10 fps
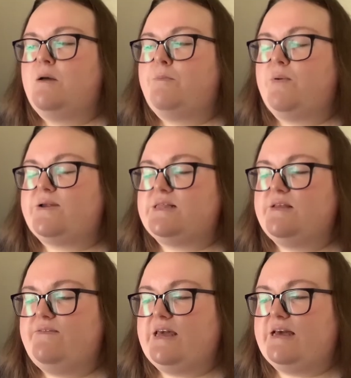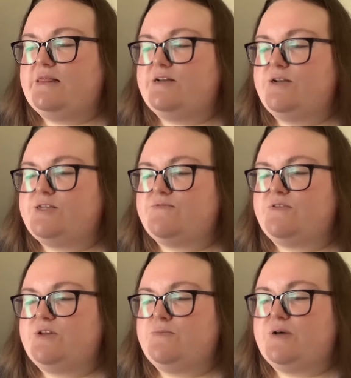But when Olivier learns of the
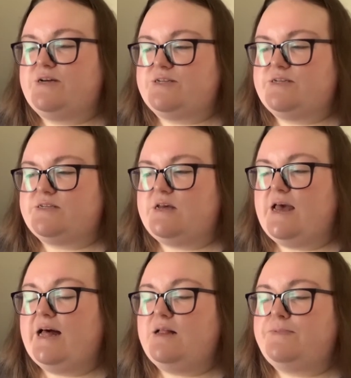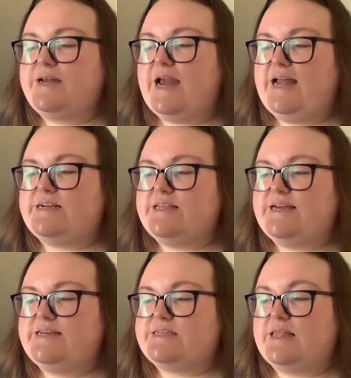new murders, helping Henley
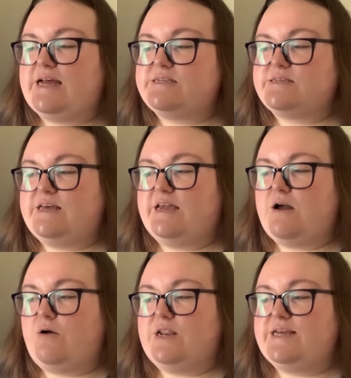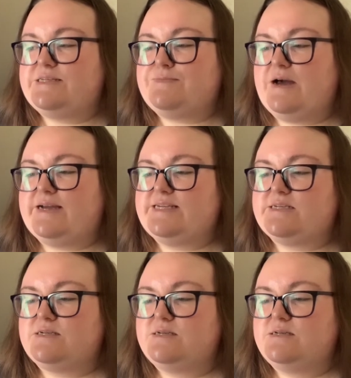is the last thing on his mind.
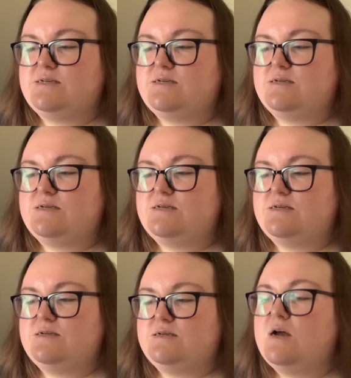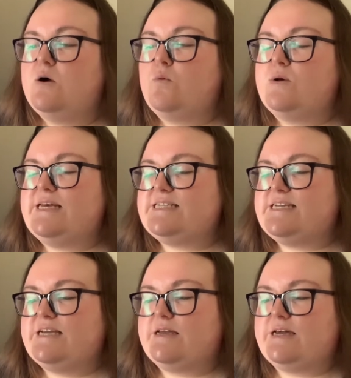Will it
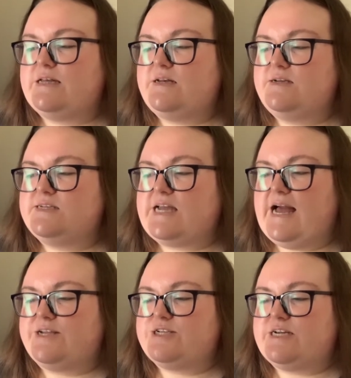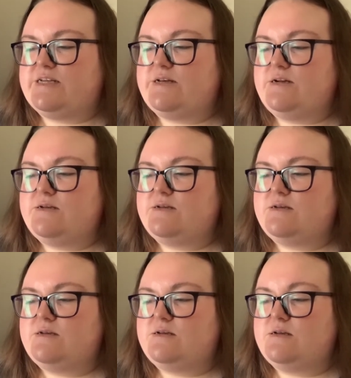take a killer to catch a killer?
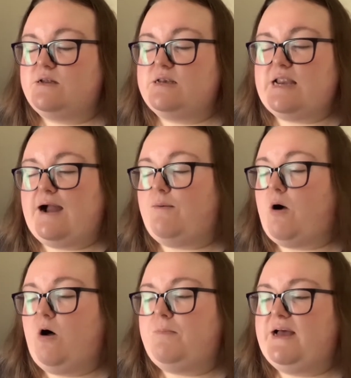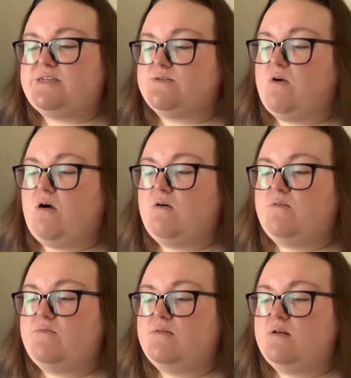Now all bets are off,
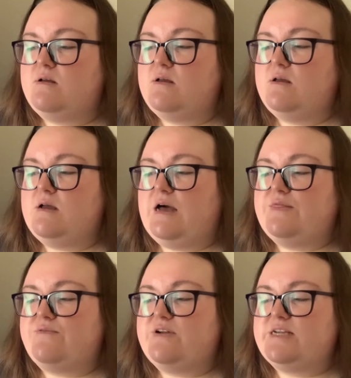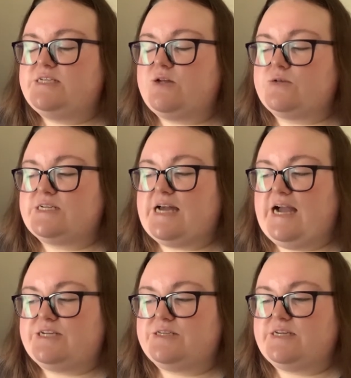and the race is on to
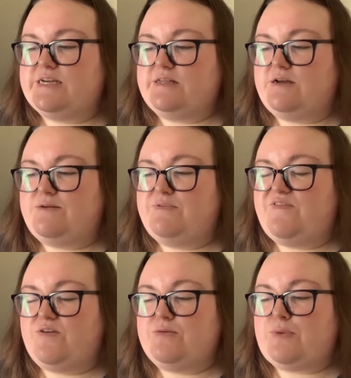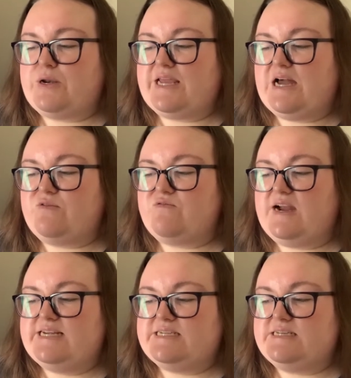catch the killer before the body count
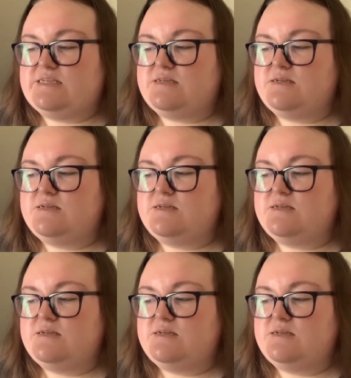rises.